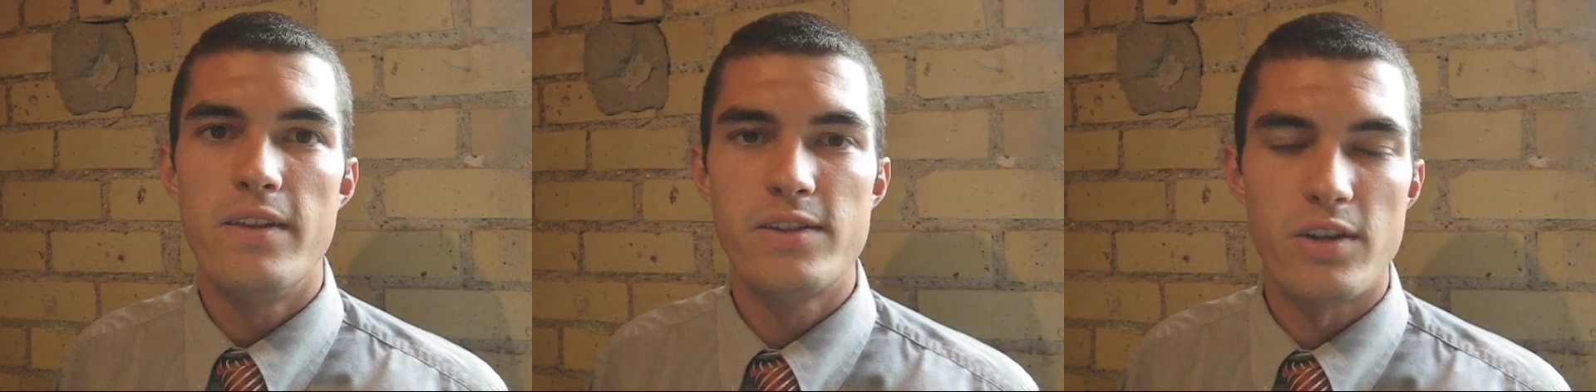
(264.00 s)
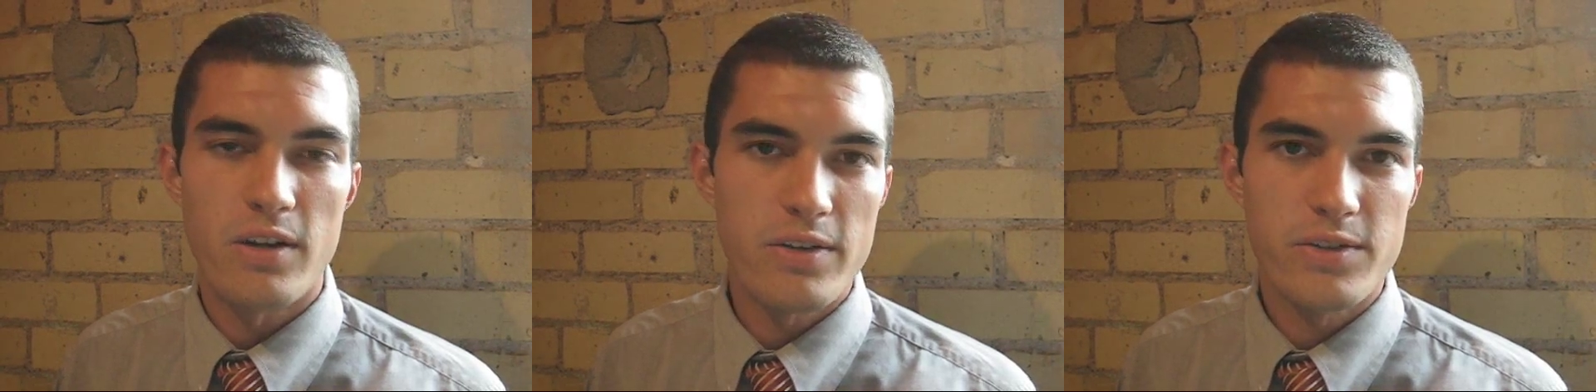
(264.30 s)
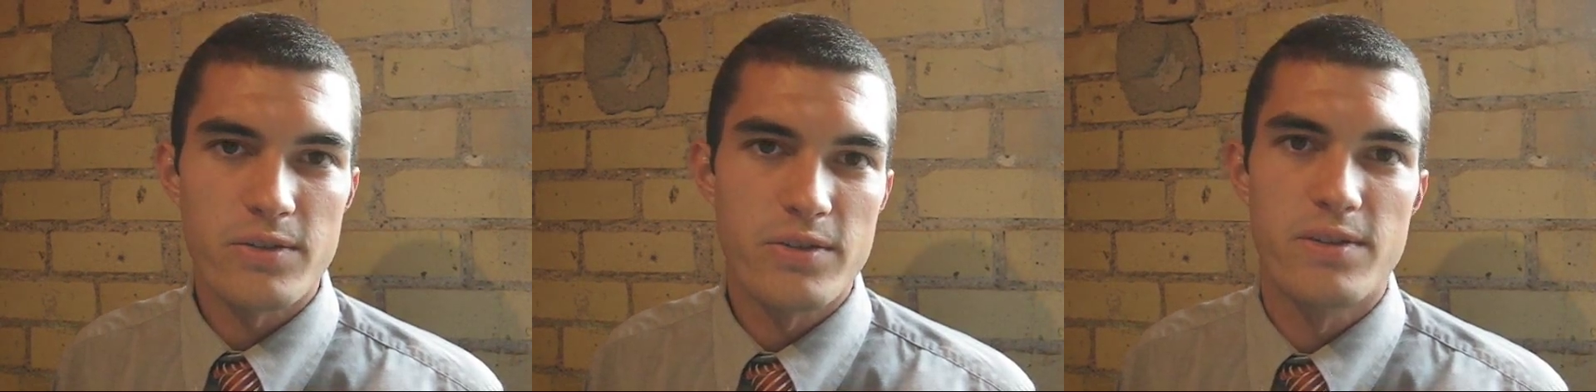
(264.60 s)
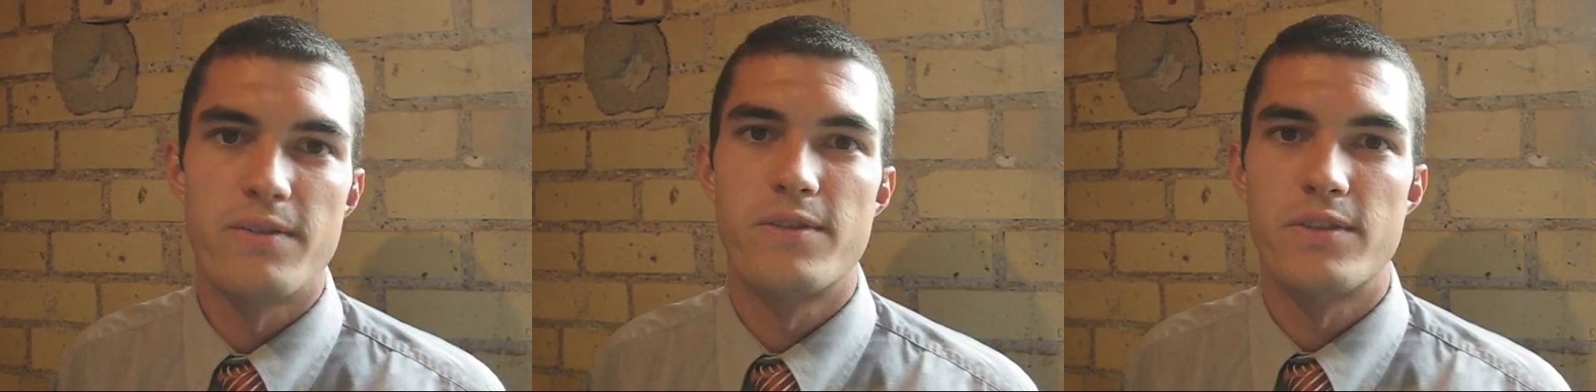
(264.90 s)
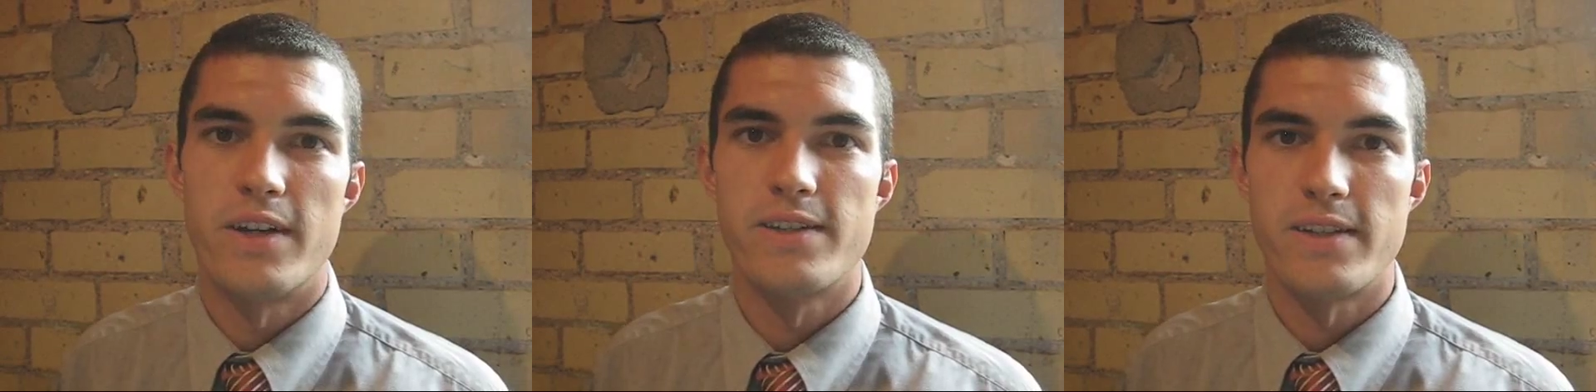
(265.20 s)
These are all sources of
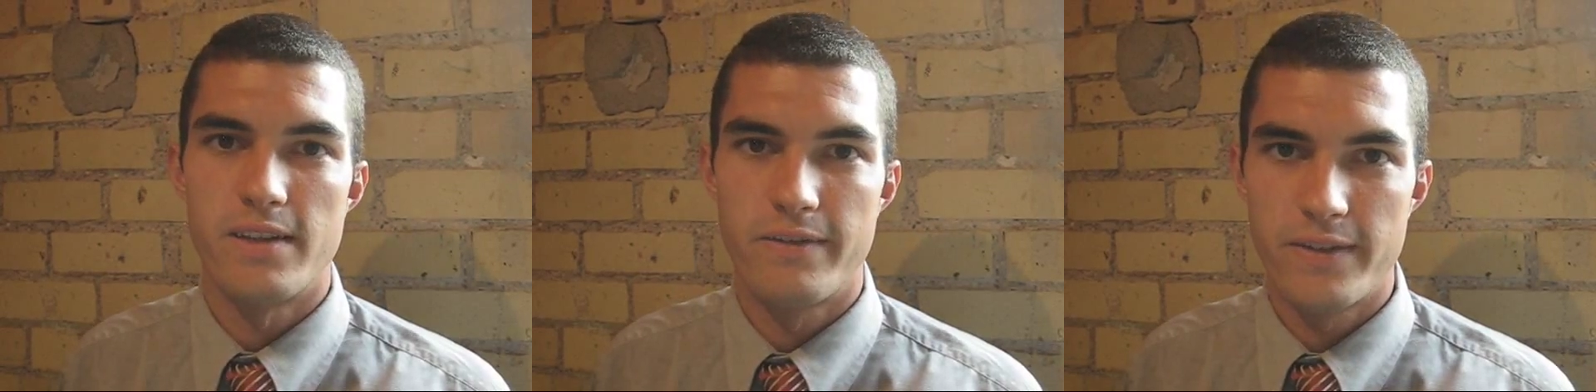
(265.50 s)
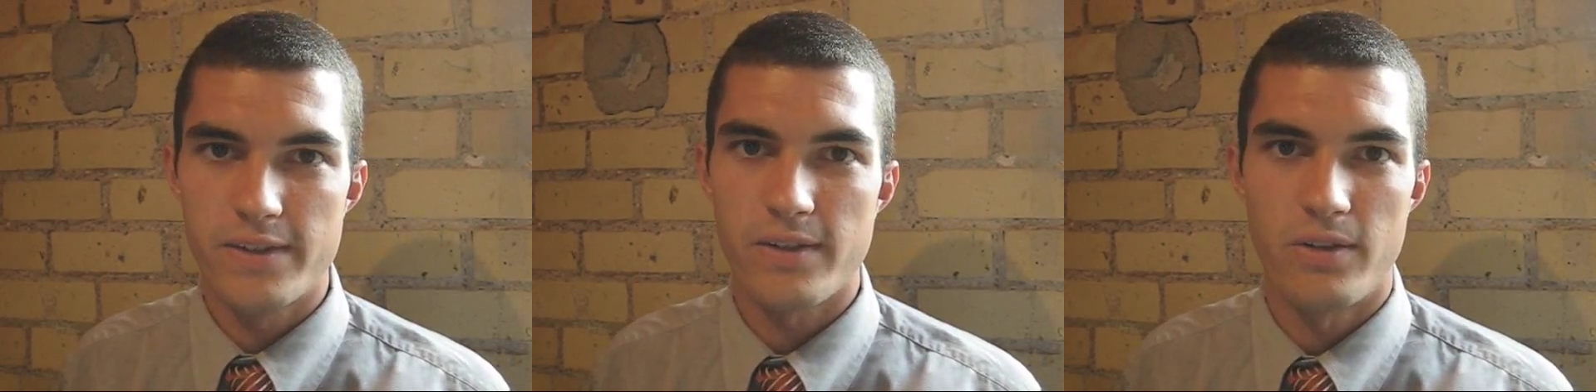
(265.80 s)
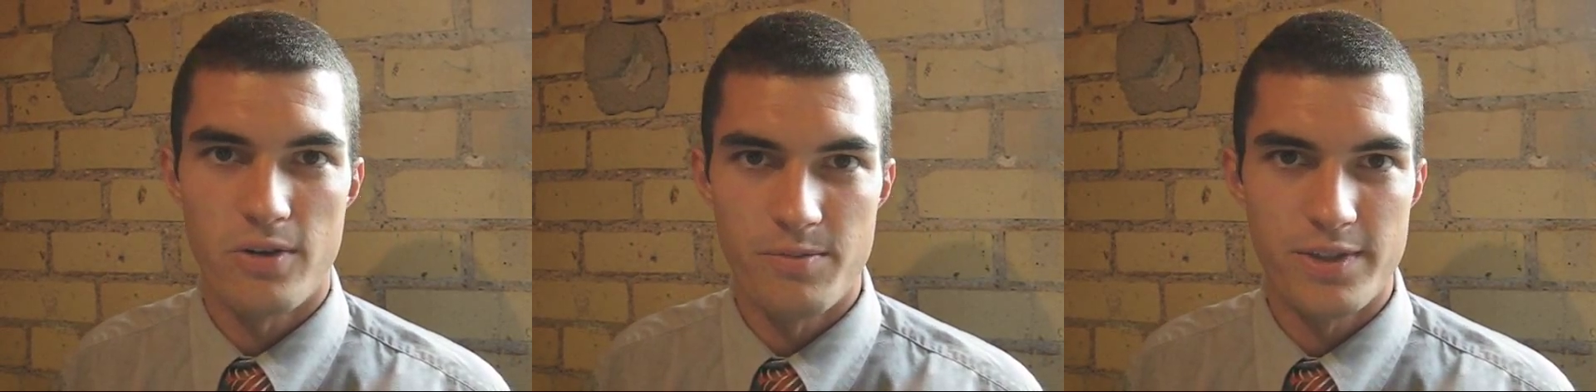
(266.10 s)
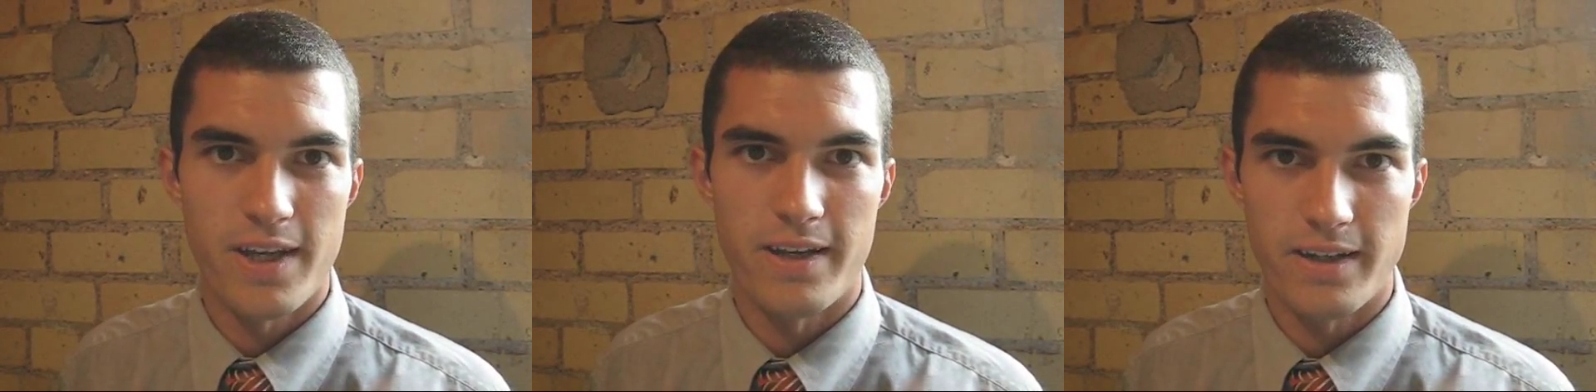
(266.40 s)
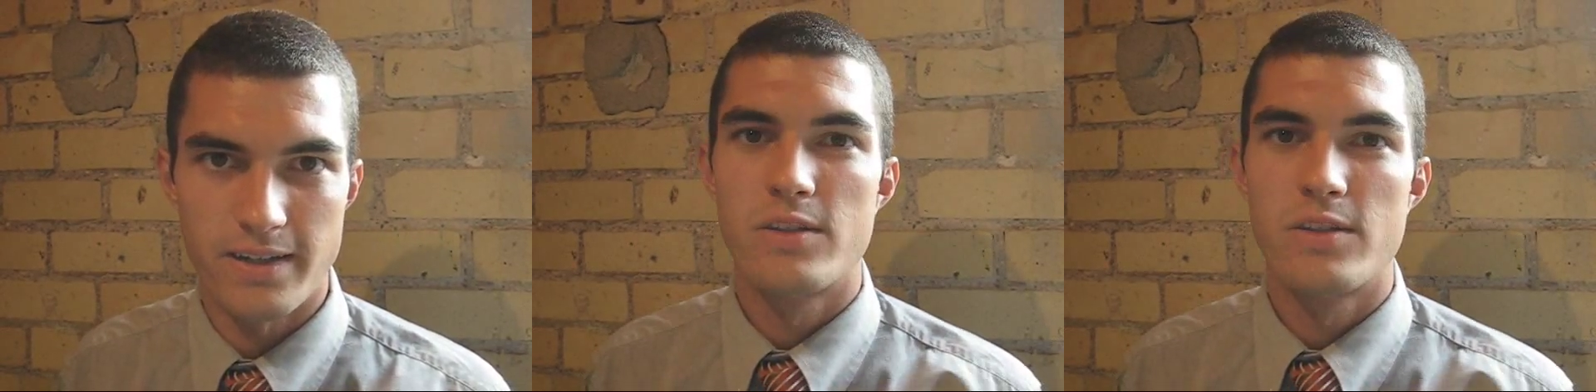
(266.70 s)
stress in the physical home setting.